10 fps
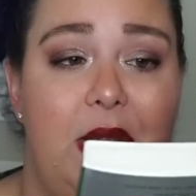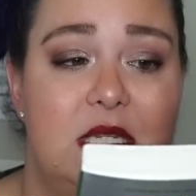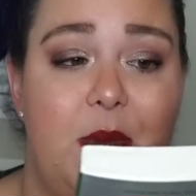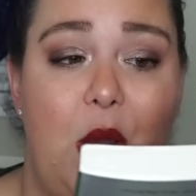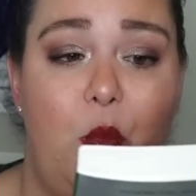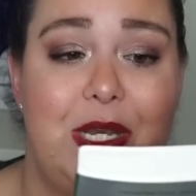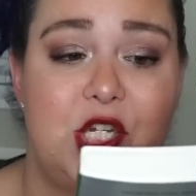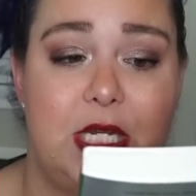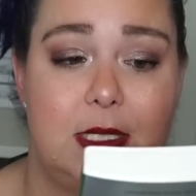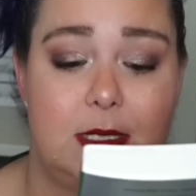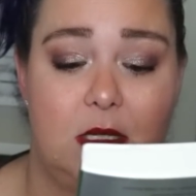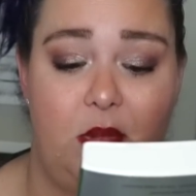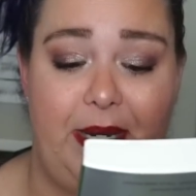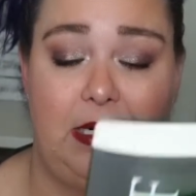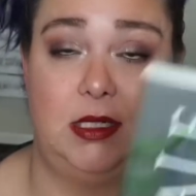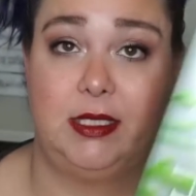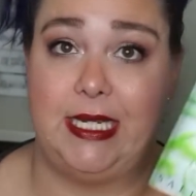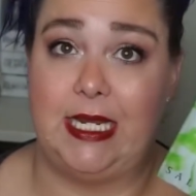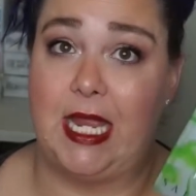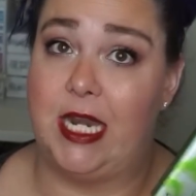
It's about witches, apparently,